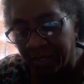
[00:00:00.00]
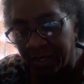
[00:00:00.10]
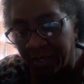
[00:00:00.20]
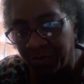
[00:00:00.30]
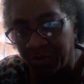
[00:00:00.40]

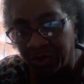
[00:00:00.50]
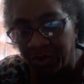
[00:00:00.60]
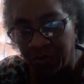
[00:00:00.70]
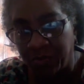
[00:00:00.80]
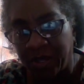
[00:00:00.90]
A book
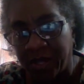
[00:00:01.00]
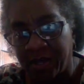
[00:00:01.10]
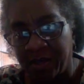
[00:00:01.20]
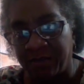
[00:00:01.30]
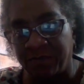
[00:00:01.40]
you
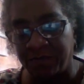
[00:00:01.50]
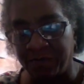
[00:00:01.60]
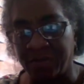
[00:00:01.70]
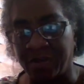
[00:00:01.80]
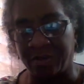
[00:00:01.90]
have
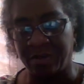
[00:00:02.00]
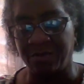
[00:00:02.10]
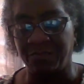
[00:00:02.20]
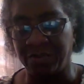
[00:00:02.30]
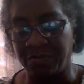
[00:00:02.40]

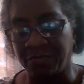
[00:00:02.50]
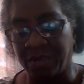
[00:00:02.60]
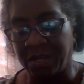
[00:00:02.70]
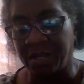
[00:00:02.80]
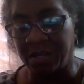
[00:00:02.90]

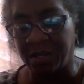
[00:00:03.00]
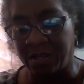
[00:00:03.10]
reread